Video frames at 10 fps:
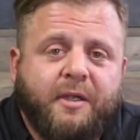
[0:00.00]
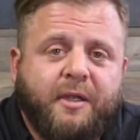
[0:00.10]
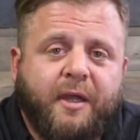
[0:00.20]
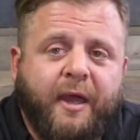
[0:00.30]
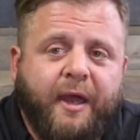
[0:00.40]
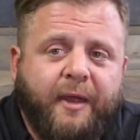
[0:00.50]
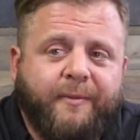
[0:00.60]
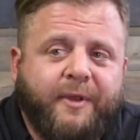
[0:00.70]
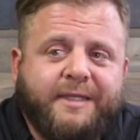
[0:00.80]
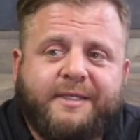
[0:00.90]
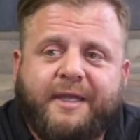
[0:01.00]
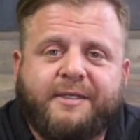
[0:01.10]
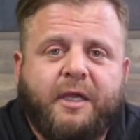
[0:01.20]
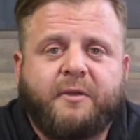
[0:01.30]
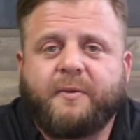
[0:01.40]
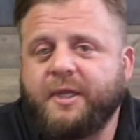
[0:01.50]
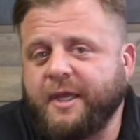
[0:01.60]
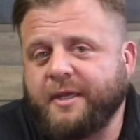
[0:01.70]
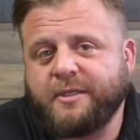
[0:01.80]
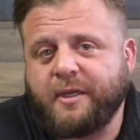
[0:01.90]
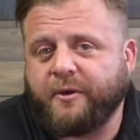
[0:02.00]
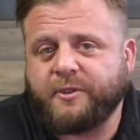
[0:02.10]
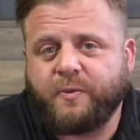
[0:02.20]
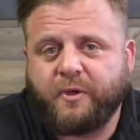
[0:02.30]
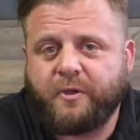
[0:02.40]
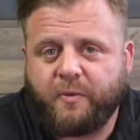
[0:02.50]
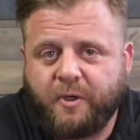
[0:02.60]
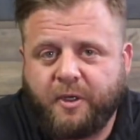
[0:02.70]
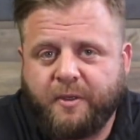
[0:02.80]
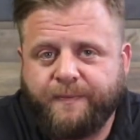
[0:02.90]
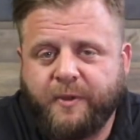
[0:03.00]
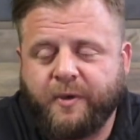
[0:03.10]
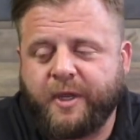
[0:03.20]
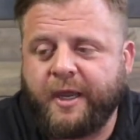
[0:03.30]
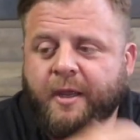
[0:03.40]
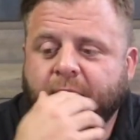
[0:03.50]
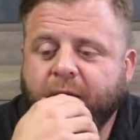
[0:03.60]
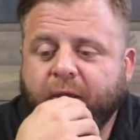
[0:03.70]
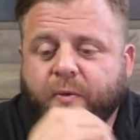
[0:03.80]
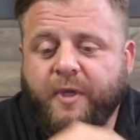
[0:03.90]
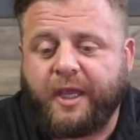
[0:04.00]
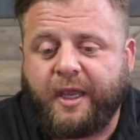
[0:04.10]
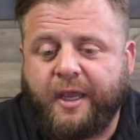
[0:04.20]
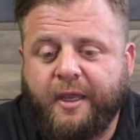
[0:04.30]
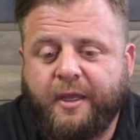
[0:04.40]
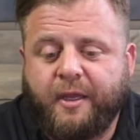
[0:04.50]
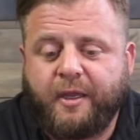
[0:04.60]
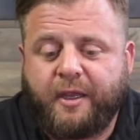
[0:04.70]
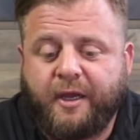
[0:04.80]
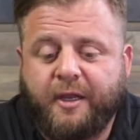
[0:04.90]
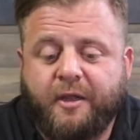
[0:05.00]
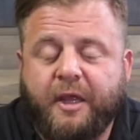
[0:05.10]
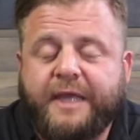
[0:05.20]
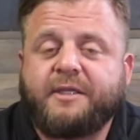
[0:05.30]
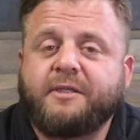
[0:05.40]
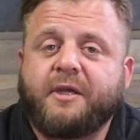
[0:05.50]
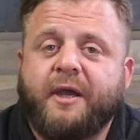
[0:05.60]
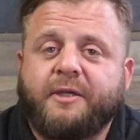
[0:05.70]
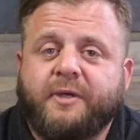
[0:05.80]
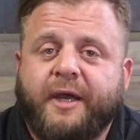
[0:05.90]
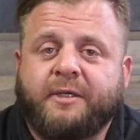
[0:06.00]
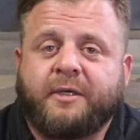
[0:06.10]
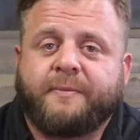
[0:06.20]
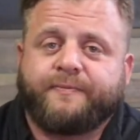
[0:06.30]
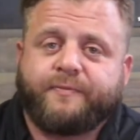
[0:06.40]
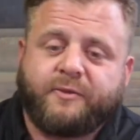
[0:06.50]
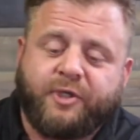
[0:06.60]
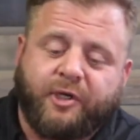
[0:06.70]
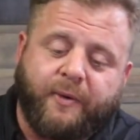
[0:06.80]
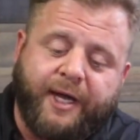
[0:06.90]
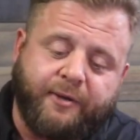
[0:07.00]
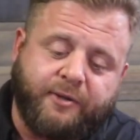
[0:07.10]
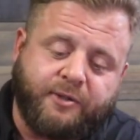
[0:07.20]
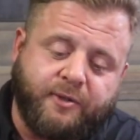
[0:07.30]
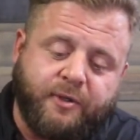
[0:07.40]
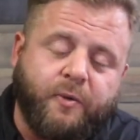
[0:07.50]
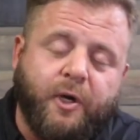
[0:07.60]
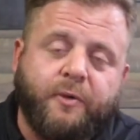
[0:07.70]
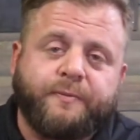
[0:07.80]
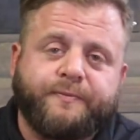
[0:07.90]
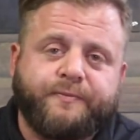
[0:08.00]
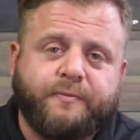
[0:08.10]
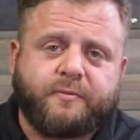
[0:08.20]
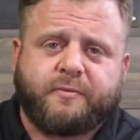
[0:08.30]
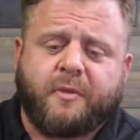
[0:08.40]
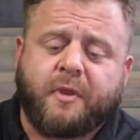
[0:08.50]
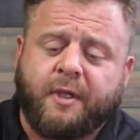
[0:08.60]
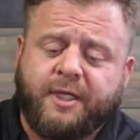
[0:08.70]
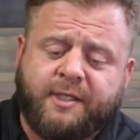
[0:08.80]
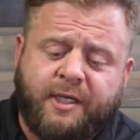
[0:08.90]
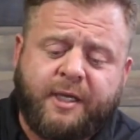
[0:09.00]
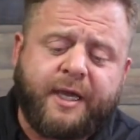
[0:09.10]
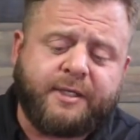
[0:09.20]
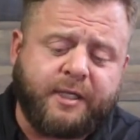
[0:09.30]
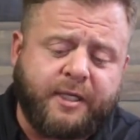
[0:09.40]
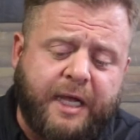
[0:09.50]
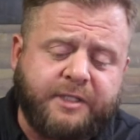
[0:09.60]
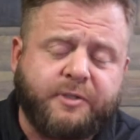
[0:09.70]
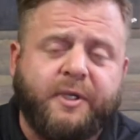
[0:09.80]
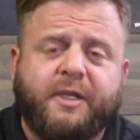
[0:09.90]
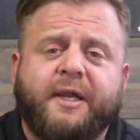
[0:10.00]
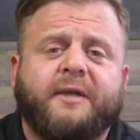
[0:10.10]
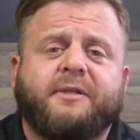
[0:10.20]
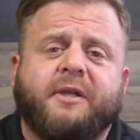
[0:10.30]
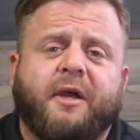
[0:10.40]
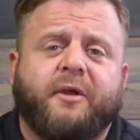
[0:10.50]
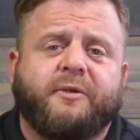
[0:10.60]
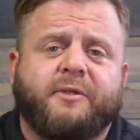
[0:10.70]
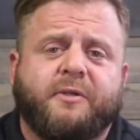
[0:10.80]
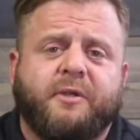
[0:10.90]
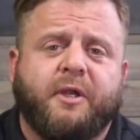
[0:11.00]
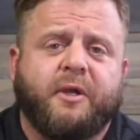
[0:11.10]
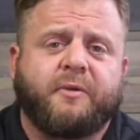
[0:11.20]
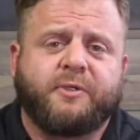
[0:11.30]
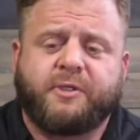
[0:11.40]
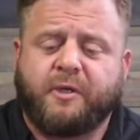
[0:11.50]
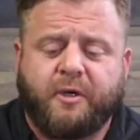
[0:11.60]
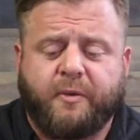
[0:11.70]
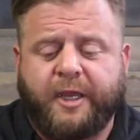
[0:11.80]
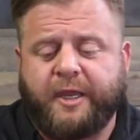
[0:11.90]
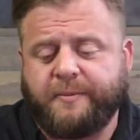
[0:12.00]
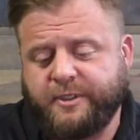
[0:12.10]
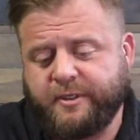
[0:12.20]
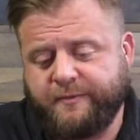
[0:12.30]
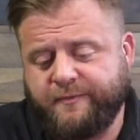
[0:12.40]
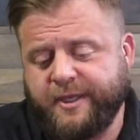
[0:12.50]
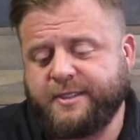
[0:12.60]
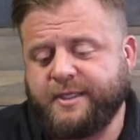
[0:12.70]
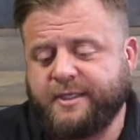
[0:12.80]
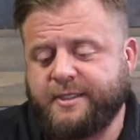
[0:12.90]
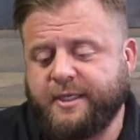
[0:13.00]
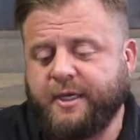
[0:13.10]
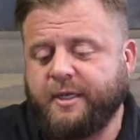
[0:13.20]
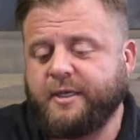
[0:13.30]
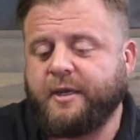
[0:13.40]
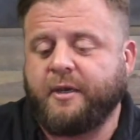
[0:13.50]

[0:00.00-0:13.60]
Let's say it's like $3,000 worth of work, okay? We get a licensed contractor to go out and do a quote. They say, yeah, it's going to cost $3,000, sir or ma'am, to fix this and get it done.